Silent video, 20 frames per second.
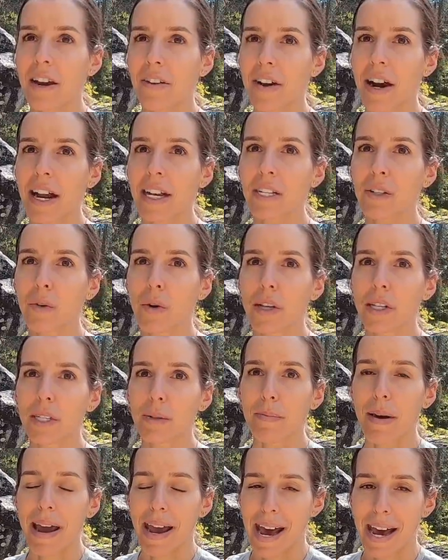race was
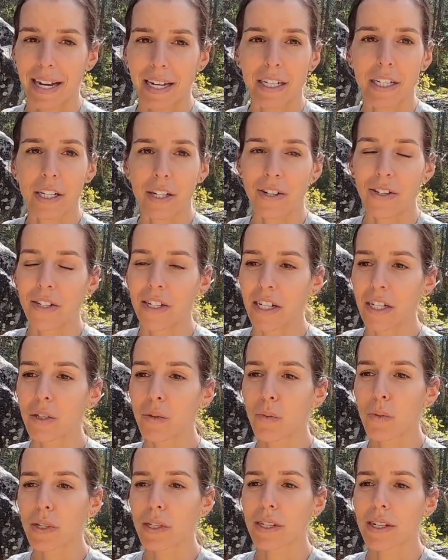my attitude
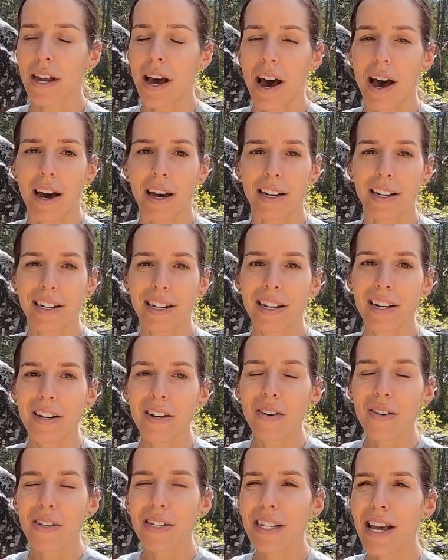just was not
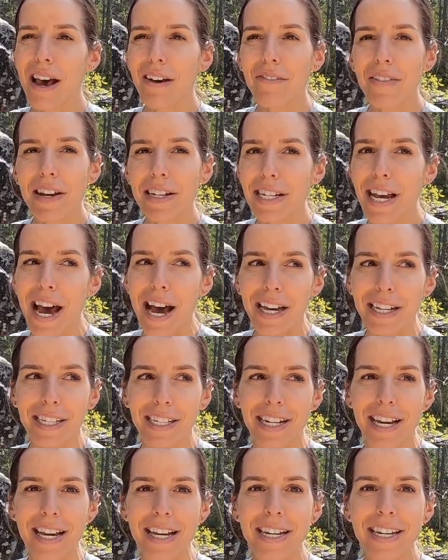
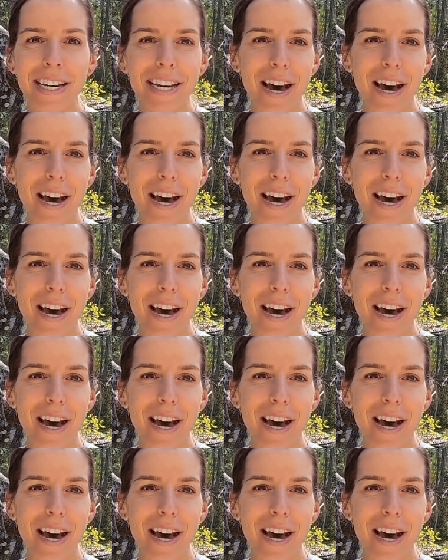fantastic.